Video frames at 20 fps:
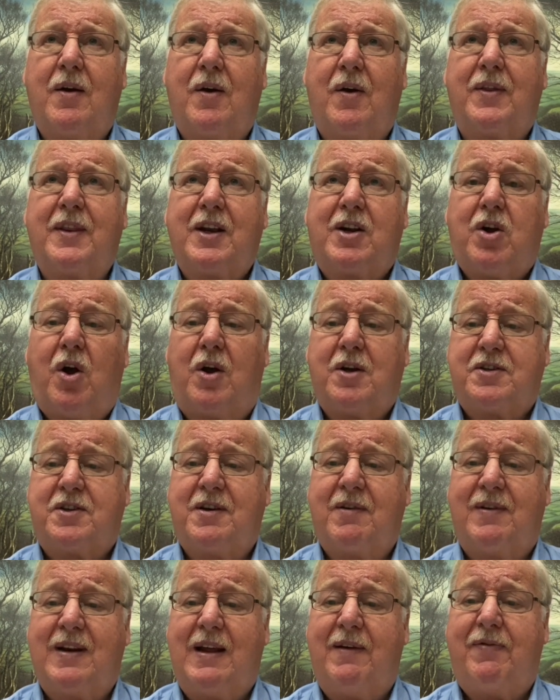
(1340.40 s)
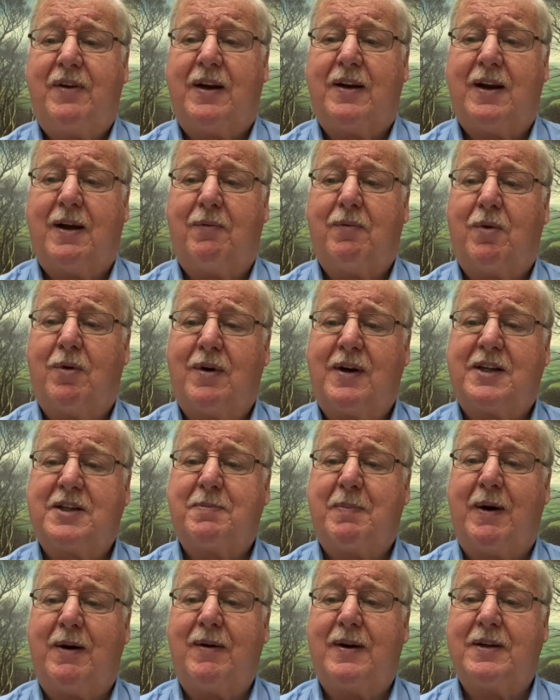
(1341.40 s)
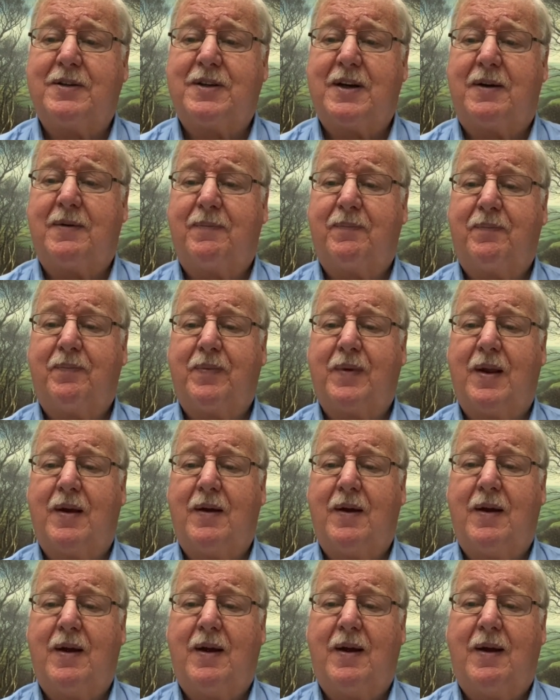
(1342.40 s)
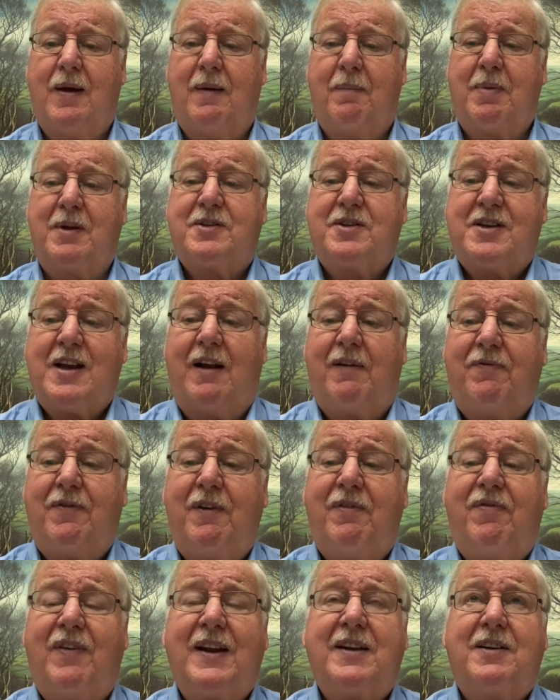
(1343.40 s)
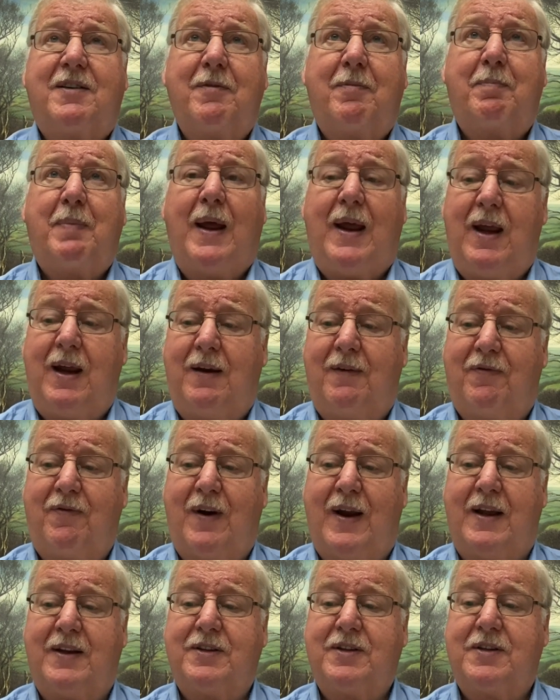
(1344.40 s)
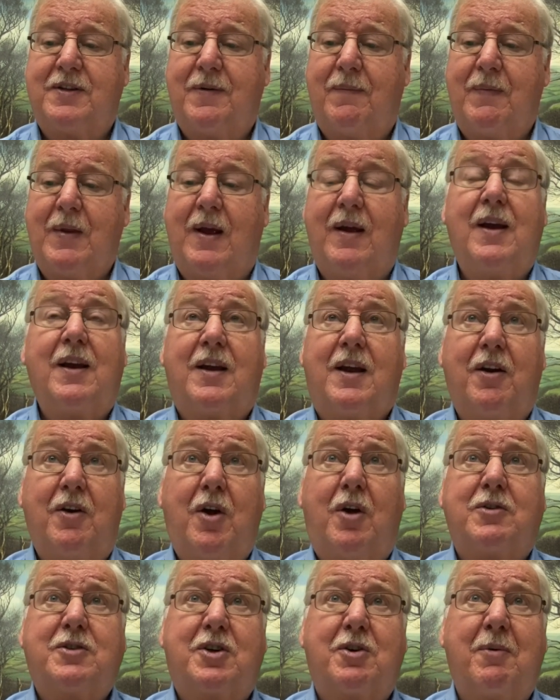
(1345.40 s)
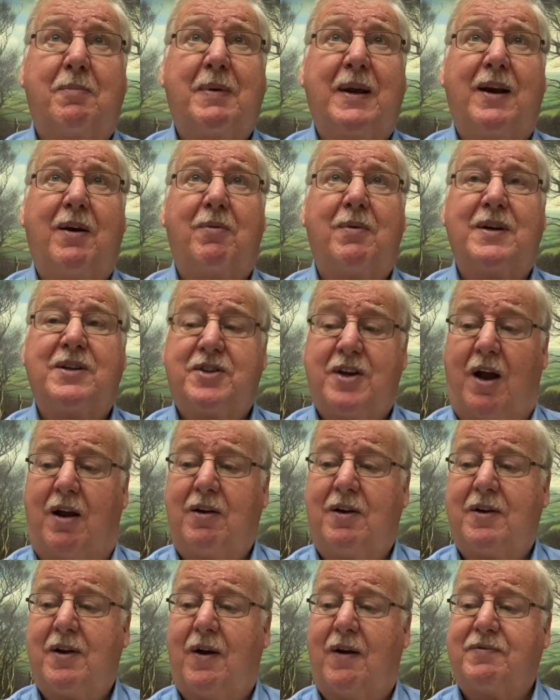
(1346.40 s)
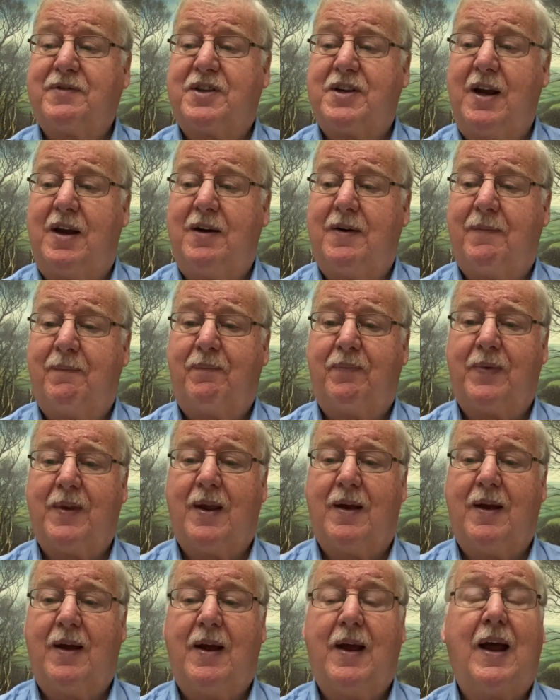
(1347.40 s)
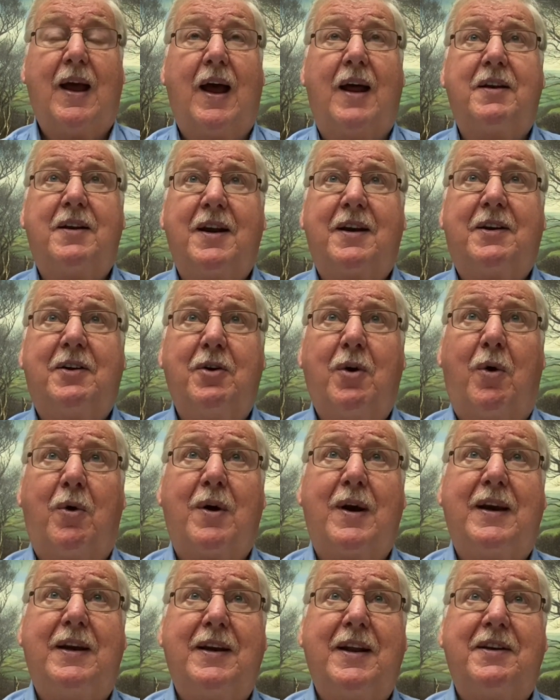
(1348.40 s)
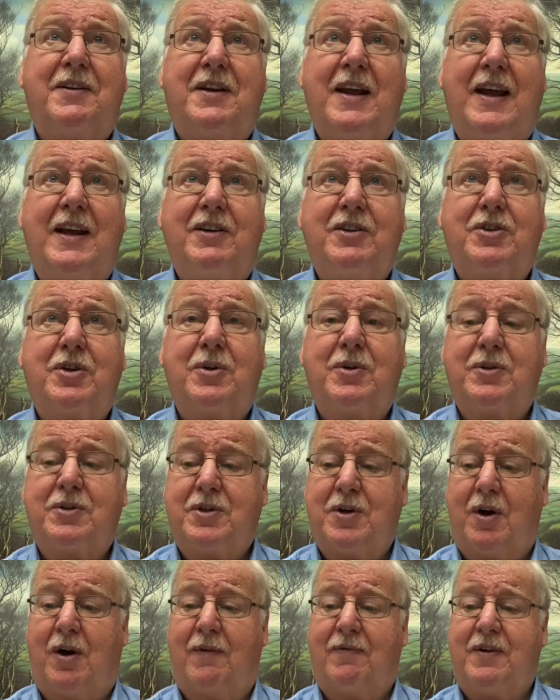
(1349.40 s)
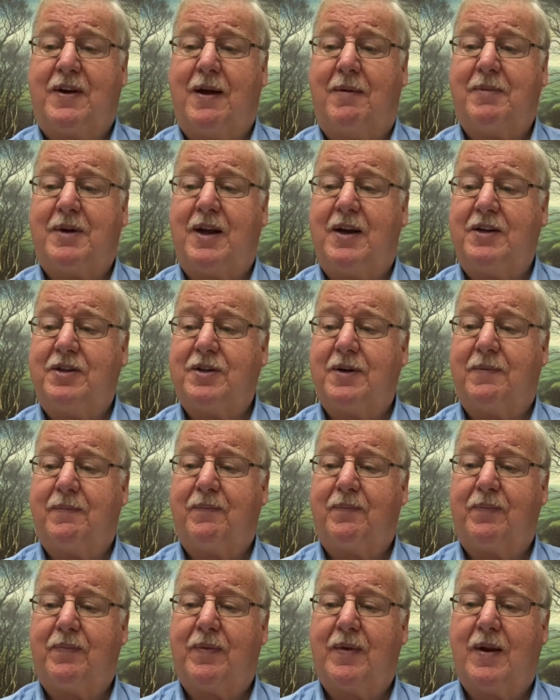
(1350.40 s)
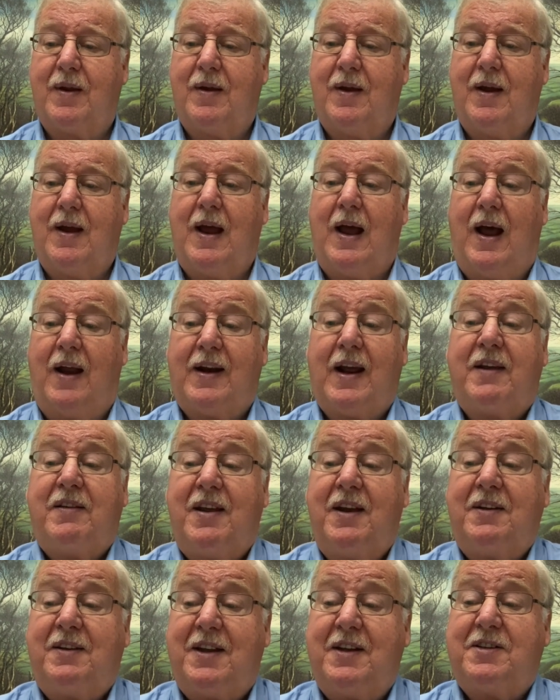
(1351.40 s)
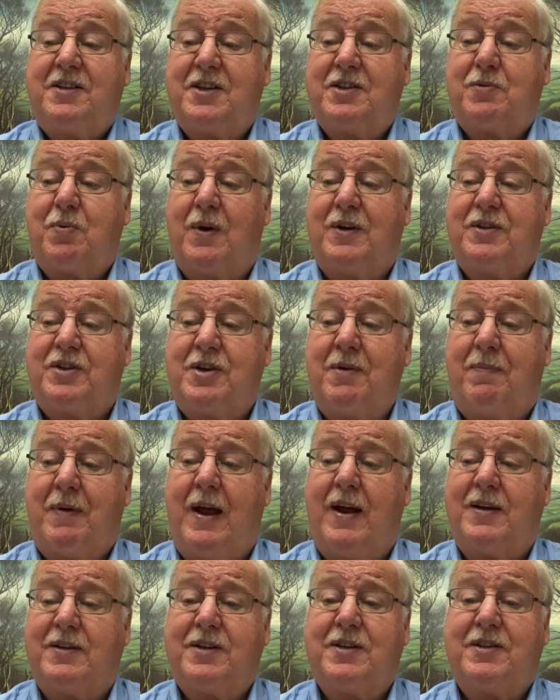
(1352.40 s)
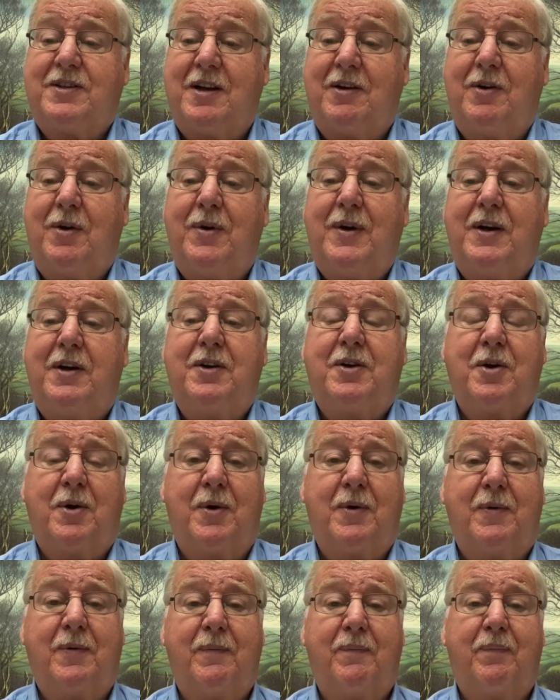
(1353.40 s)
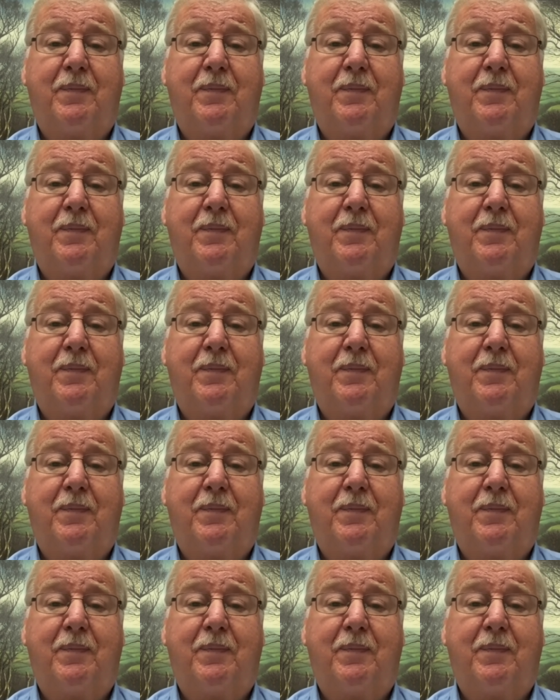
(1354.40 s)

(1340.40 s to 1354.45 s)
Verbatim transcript: on the cost of living that we're experiencing. But self reflective pain, friends, can also be a result of sin and ignoring the dangers of temptation. And I think this is what Jabez is alluding to.